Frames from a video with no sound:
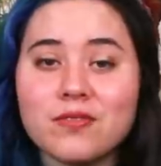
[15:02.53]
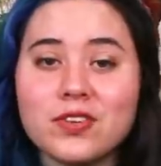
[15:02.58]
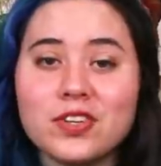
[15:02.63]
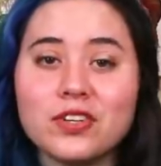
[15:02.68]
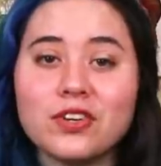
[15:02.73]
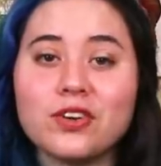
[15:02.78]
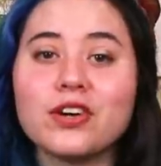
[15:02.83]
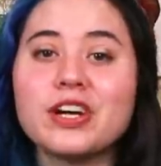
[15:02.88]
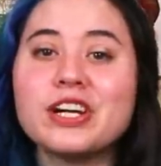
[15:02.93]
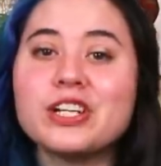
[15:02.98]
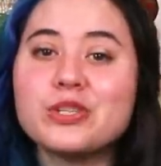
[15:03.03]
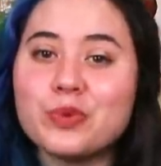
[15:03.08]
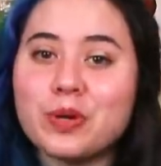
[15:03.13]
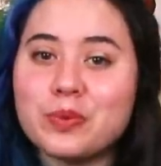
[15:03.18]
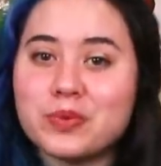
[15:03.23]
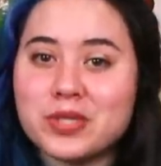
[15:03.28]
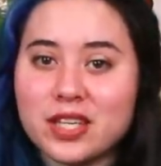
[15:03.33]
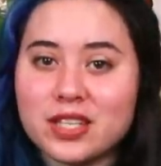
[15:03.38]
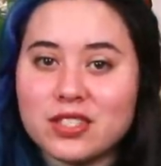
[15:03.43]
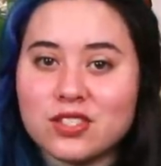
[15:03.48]
have encouraged
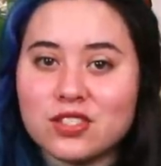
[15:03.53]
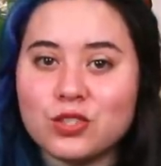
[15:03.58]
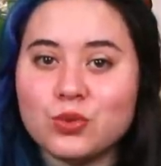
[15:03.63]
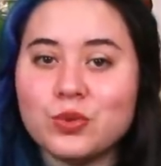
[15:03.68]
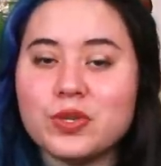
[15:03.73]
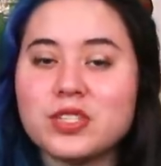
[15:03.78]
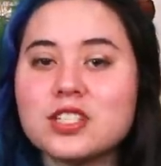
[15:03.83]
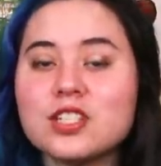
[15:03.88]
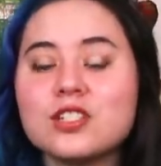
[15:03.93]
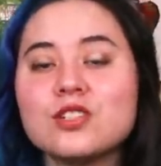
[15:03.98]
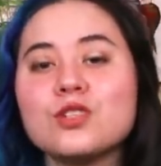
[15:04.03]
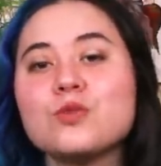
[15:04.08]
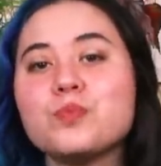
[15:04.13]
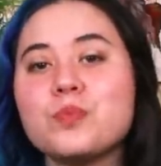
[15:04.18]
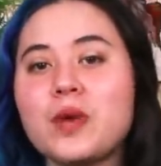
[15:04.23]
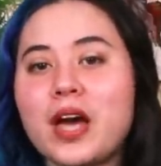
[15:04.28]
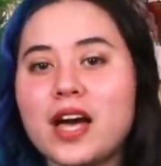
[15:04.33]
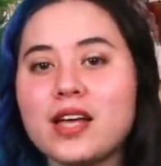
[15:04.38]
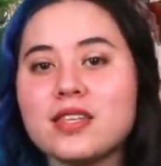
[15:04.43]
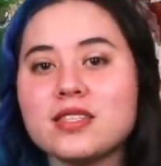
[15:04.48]
websites to
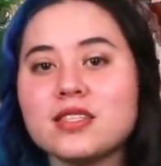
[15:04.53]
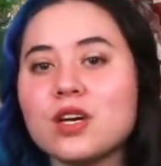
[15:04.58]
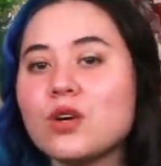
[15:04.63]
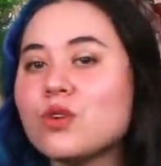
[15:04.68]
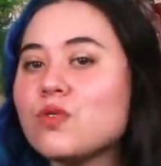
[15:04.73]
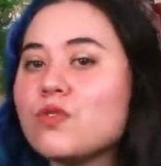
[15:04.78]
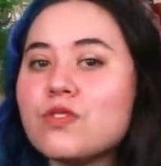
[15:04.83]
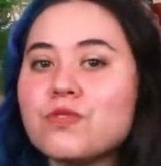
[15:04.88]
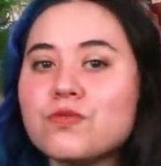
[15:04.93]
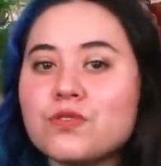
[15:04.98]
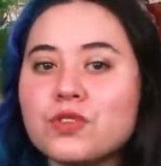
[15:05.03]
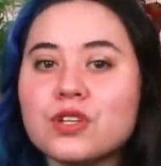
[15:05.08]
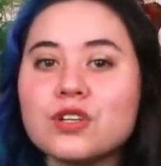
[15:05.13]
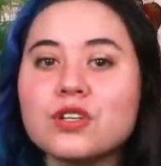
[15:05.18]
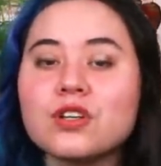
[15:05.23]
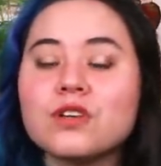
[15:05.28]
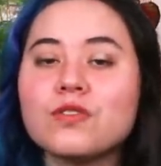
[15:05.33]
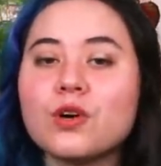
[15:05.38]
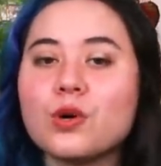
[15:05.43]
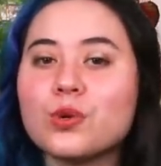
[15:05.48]
institute bans out of a
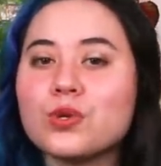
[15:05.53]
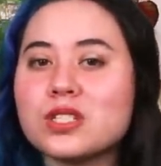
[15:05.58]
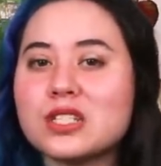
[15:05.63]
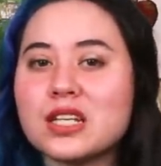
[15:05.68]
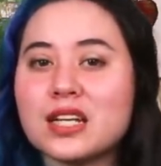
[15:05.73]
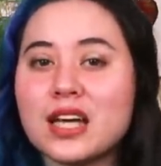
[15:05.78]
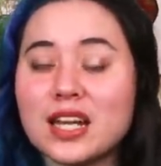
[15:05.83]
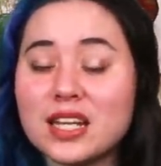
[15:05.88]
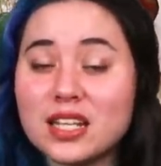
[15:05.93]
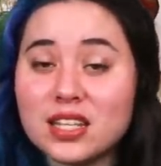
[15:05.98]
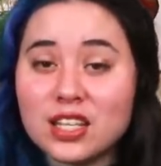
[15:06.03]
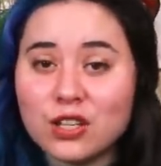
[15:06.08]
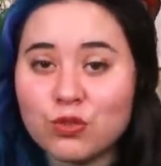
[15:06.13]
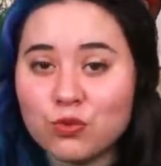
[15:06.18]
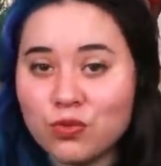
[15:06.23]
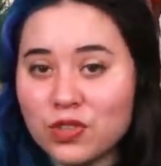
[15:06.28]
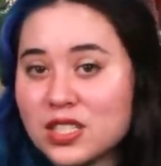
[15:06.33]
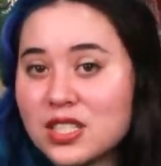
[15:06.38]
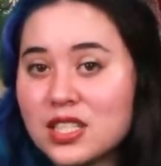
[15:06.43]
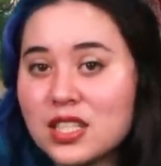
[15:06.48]
fear of hosting
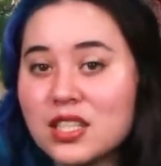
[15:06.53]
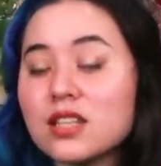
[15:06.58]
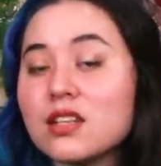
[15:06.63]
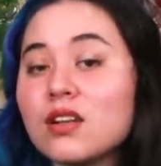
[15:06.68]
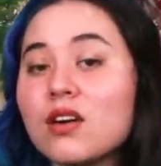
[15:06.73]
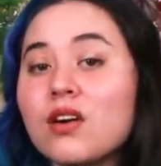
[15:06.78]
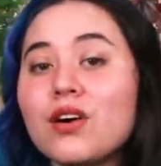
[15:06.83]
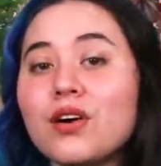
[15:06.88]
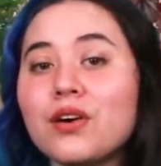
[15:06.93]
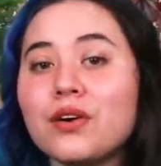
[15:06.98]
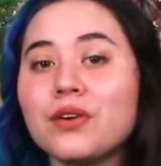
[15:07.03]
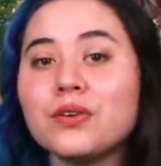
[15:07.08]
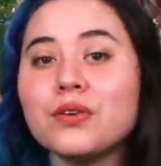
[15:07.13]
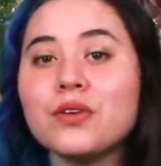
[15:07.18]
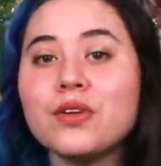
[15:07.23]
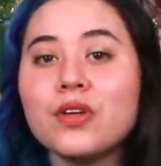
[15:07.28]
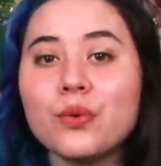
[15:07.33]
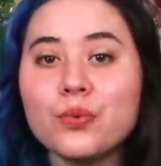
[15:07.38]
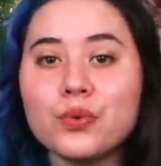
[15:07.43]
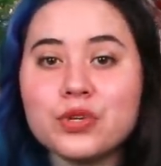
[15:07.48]
anything risky at all,
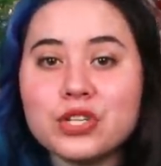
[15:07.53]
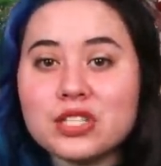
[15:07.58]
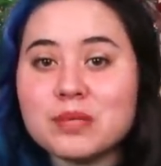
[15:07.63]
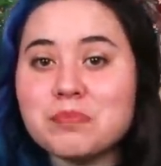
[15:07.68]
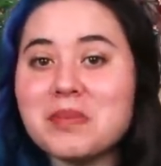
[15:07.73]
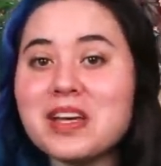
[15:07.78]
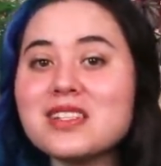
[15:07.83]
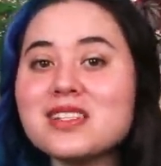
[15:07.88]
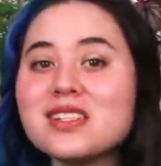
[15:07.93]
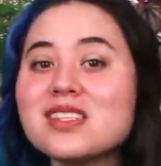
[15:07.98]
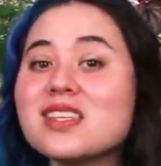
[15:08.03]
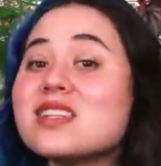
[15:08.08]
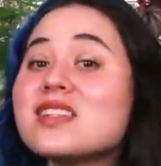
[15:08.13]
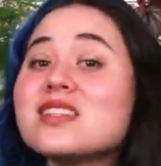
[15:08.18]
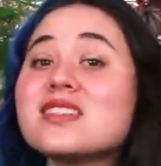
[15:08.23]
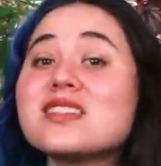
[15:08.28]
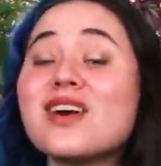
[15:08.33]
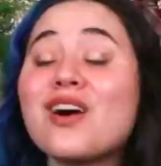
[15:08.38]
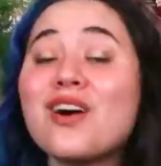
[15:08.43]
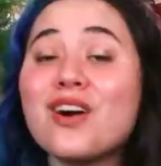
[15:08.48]
which has meant that
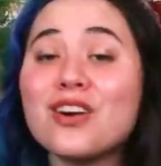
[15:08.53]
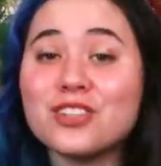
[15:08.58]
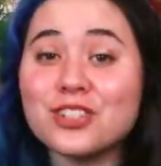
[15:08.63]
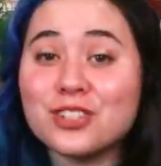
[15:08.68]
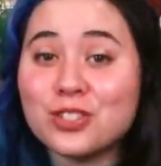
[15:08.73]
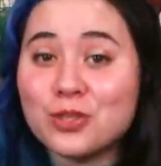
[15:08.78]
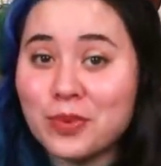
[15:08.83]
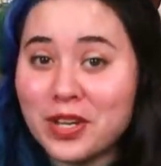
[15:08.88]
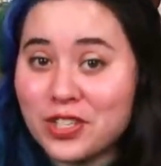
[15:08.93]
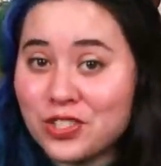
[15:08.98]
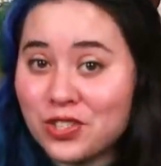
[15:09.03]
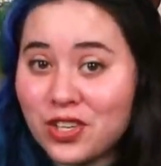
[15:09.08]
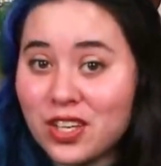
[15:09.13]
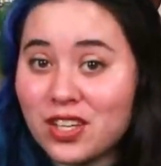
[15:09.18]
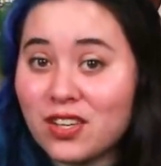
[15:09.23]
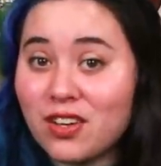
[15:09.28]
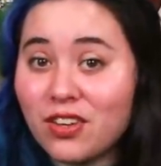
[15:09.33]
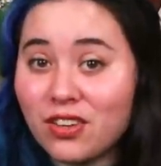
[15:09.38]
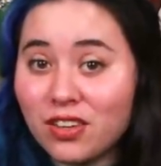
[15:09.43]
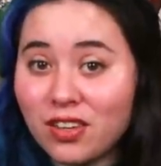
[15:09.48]
it is harder to
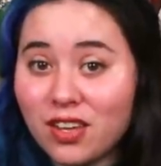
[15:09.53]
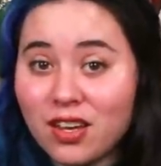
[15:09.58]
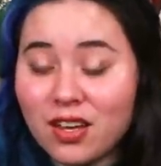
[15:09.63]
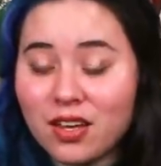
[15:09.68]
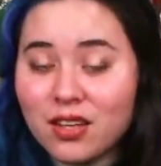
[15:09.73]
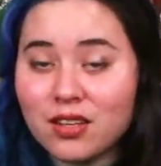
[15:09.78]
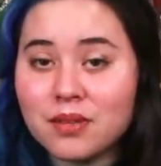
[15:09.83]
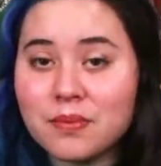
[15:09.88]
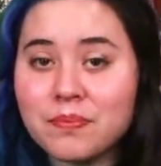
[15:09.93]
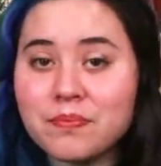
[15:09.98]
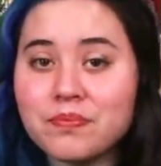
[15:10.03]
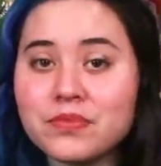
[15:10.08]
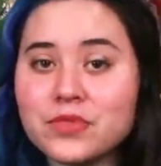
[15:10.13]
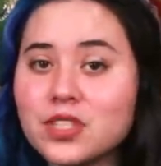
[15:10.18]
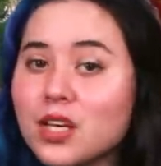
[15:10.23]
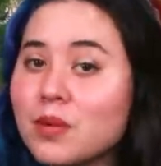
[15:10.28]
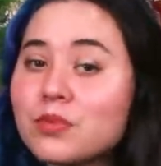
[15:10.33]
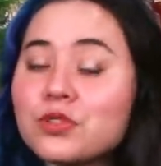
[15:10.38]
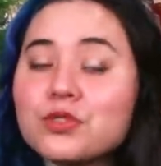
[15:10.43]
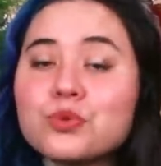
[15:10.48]
educate online.
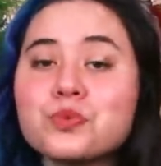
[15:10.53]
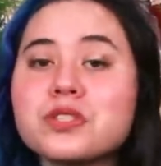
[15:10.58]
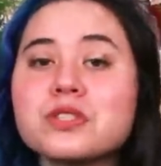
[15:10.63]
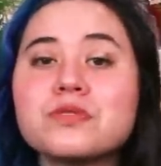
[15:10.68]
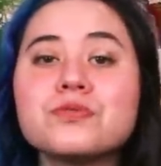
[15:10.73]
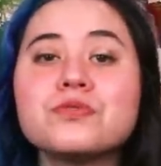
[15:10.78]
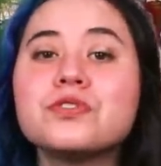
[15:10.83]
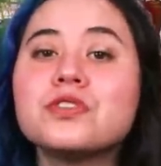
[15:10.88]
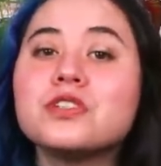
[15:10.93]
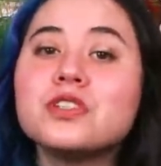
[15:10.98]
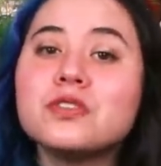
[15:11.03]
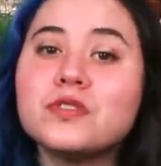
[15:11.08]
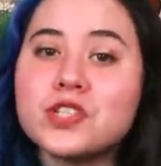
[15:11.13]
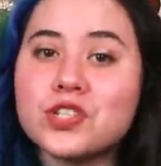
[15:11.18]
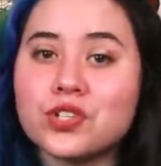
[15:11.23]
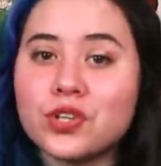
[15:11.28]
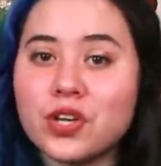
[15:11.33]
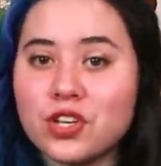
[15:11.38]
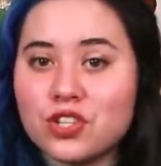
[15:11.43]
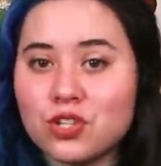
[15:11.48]
Tumblr was full of
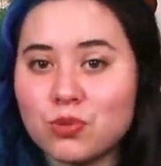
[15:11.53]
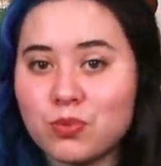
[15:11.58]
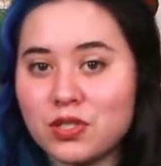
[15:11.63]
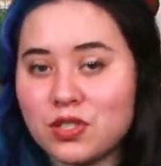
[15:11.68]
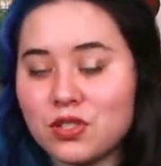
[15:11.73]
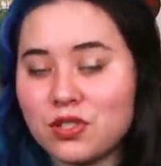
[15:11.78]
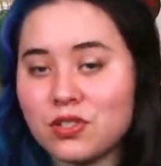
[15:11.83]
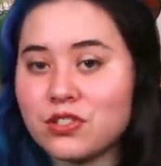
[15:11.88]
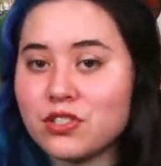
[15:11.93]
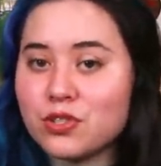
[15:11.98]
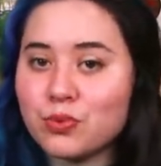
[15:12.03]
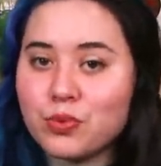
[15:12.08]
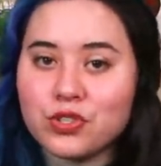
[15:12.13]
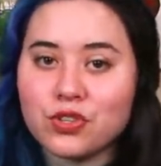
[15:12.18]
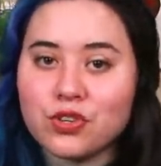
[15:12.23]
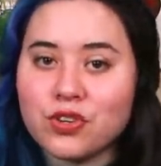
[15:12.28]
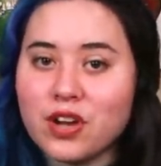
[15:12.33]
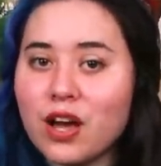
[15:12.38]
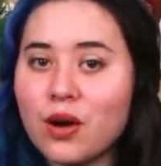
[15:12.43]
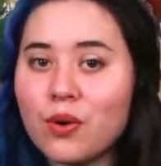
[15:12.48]
education materials,
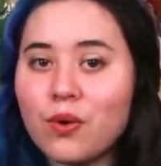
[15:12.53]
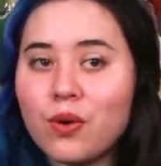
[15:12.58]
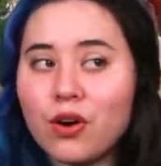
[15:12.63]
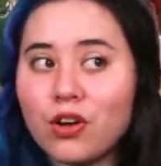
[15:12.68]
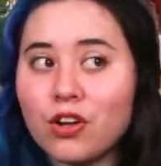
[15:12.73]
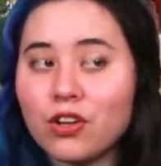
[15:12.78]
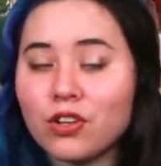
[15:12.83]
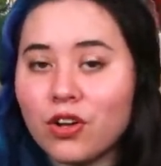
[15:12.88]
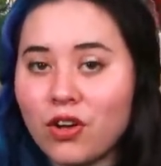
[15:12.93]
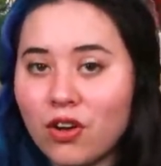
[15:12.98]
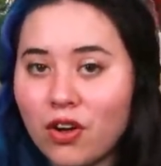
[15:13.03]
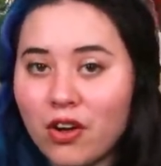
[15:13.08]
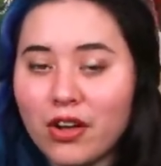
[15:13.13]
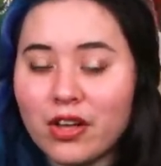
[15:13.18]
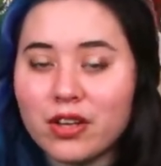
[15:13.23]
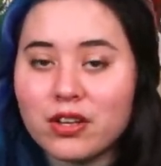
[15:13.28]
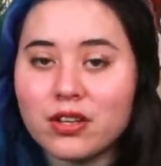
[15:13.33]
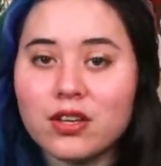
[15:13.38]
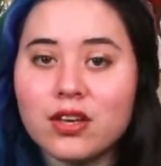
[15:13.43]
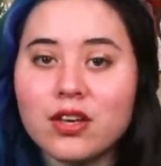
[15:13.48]
which are now all
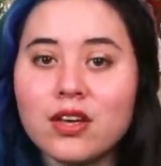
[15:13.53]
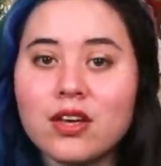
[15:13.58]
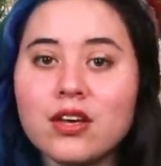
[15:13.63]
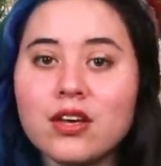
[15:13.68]
gone.